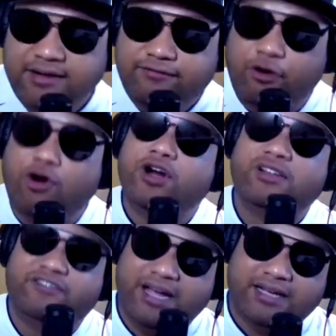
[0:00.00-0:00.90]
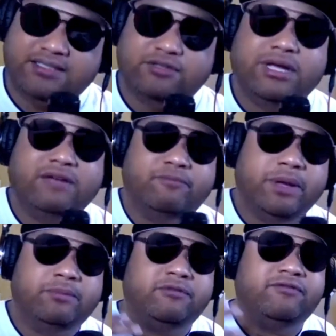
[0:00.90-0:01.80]
for the fact to give
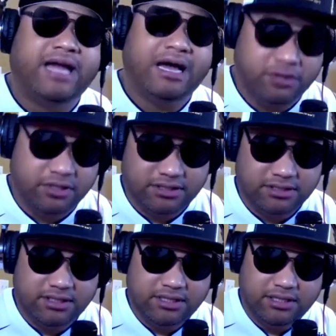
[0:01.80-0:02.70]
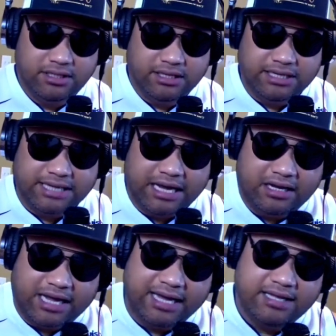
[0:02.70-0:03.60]
people flowers, because
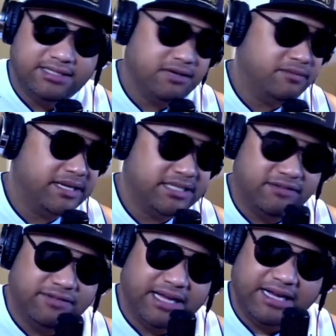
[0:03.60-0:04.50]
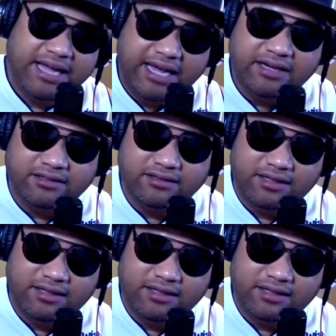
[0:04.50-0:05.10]
I consider myself not a hater.